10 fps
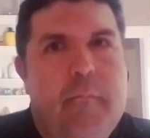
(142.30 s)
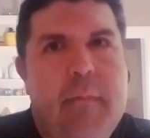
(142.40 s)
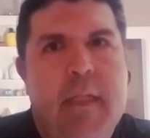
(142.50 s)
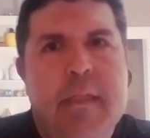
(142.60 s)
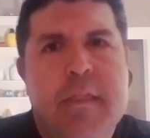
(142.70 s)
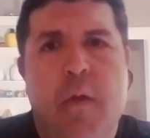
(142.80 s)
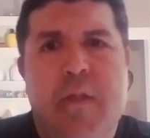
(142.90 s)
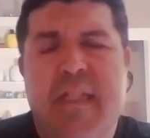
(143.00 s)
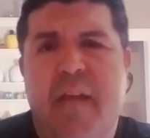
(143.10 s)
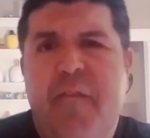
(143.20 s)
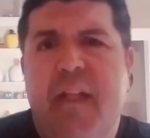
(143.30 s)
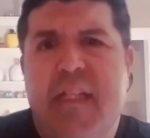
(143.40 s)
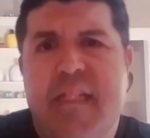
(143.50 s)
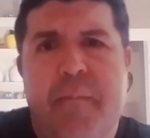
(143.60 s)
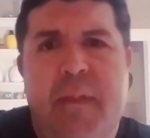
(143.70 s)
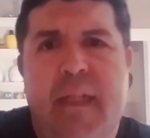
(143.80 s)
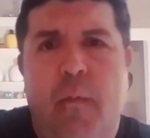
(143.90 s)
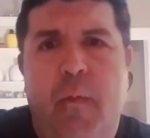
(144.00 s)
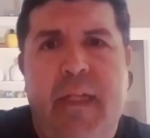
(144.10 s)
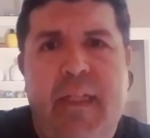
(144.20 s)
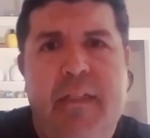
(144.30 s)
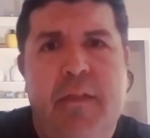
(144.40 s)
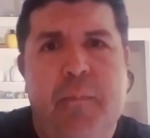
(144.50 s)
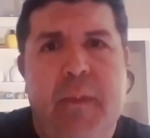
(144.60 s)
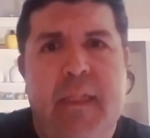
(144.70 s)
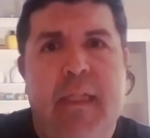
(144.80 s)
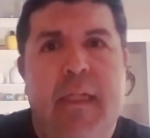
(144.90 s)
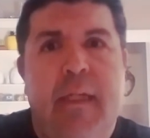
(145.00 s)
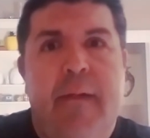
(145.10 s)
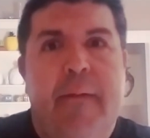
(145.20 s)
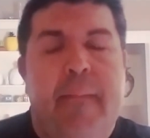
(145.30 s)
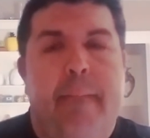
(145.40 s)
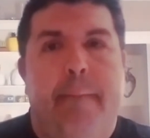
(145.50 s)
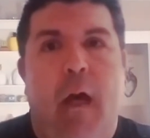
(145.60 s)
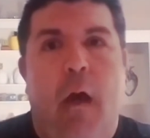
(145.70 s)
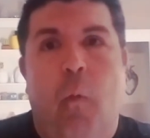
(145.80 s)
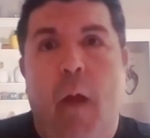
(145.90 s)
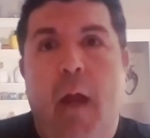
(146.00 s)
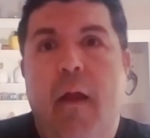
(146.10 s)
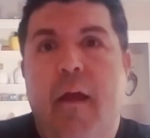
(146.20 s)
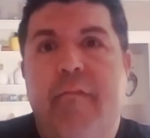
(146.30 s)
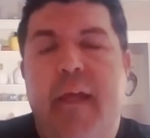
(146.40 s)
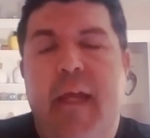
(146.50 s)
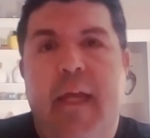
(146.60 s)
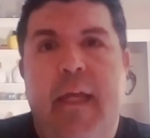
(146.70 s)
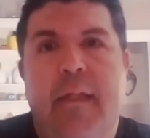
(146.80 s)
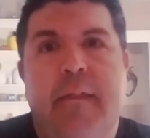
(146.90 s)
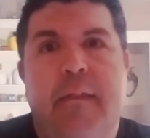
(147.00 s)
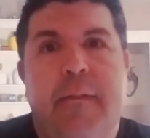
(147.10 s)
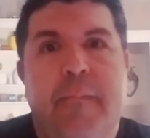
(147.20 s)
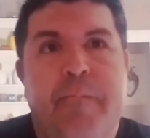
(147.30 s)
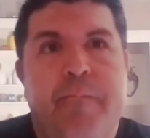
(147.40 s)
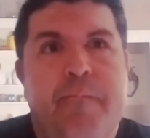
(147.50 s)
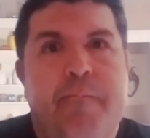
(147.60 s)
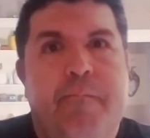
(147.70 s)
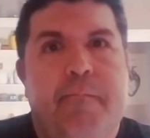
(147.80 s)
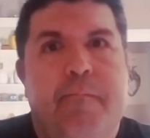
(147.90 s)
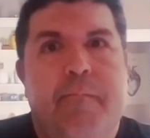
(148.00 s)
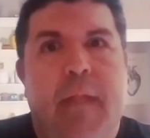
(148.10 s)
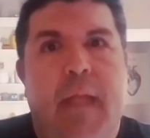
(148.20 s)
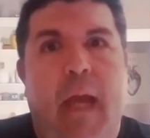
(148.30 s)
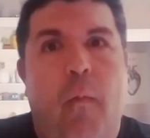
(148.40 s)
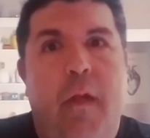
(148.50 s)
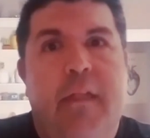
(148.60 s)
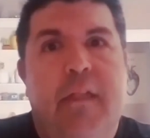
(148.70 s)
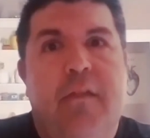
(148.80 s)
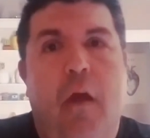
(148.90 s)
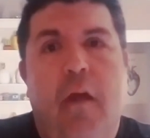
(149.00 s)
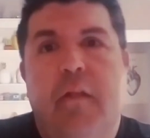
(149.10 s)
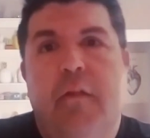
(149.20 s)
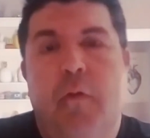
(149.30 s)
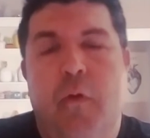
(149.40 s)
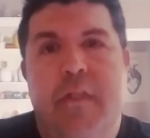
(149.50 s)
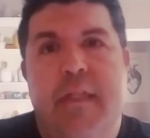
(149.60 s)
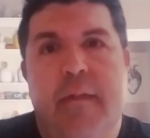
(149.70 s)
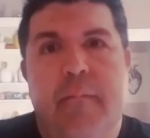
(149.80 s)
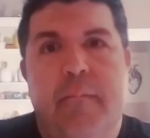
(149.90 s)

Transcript: So it's definitely something that we need to be aware of, and I wanted to talk towards it.